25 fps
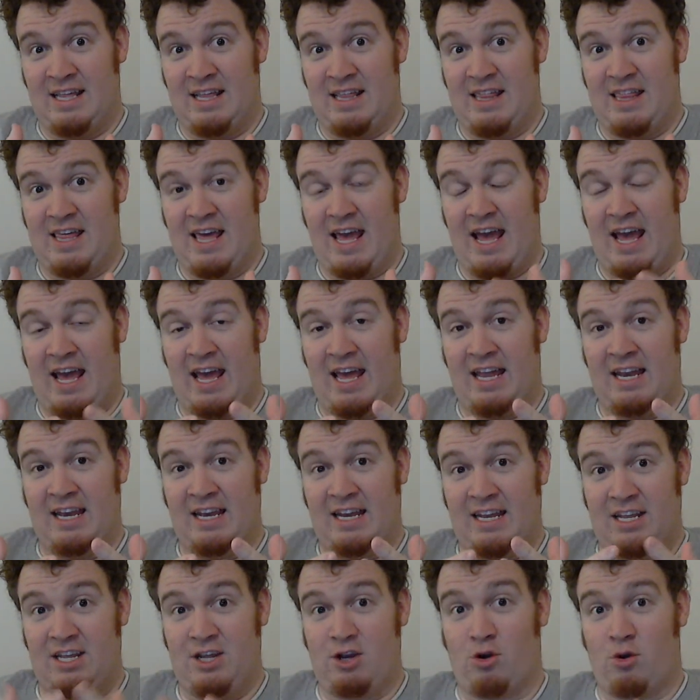
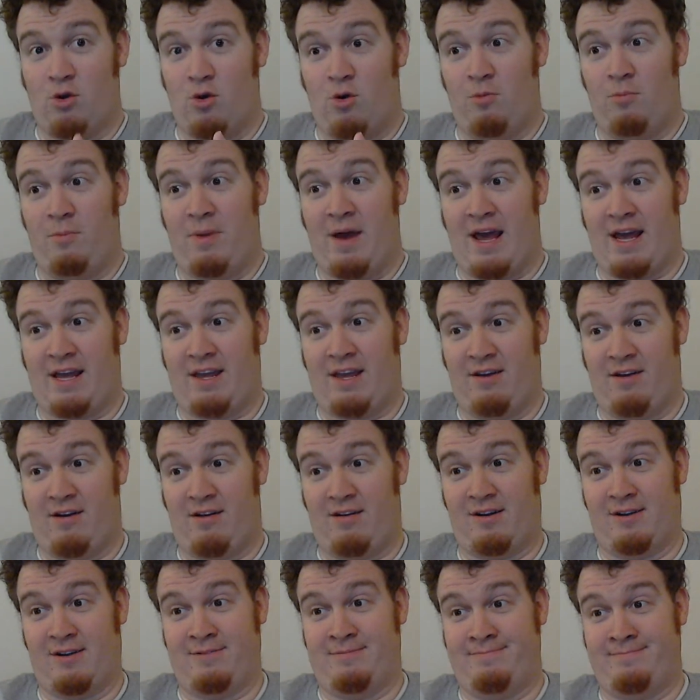than your own
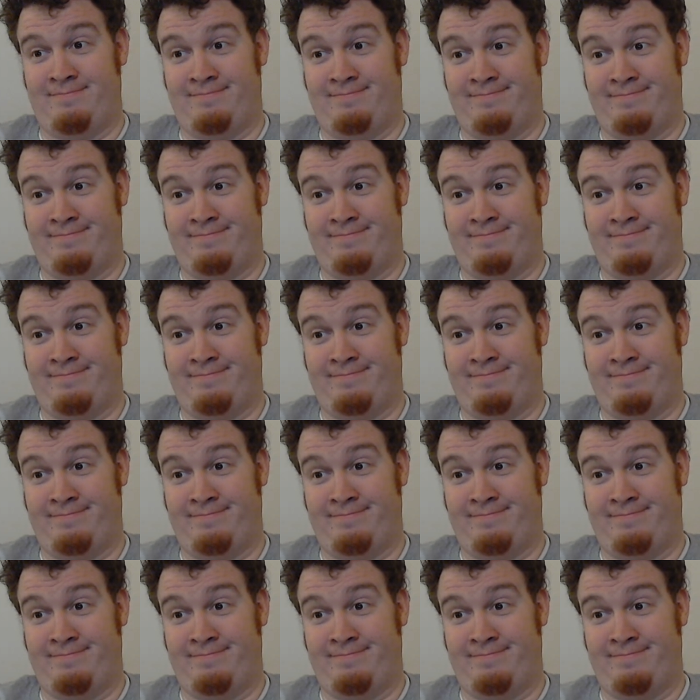backyard?